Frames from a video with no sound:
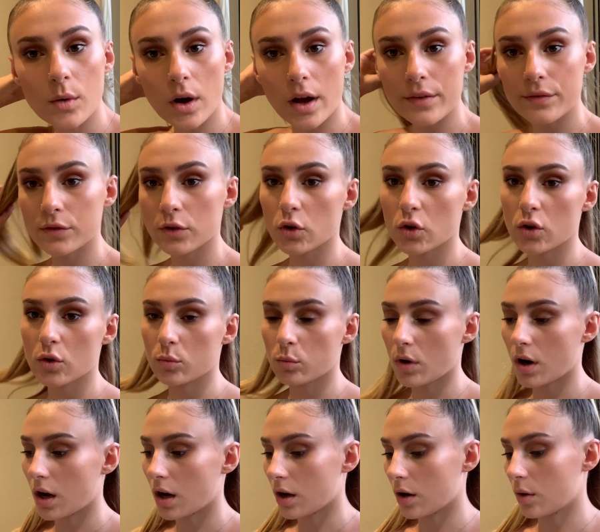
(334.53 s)
I thought
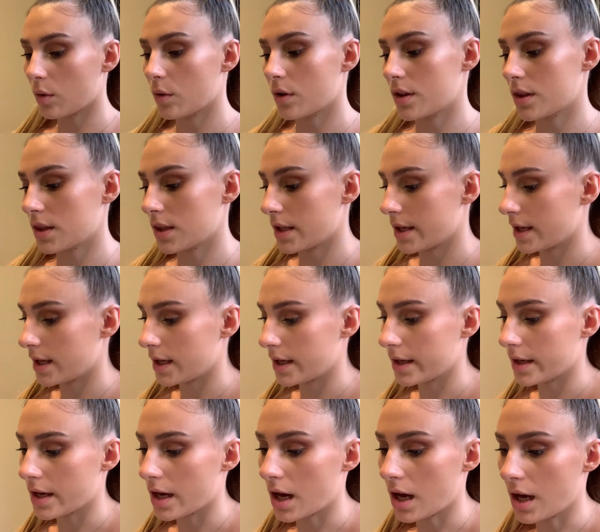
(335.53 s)
while the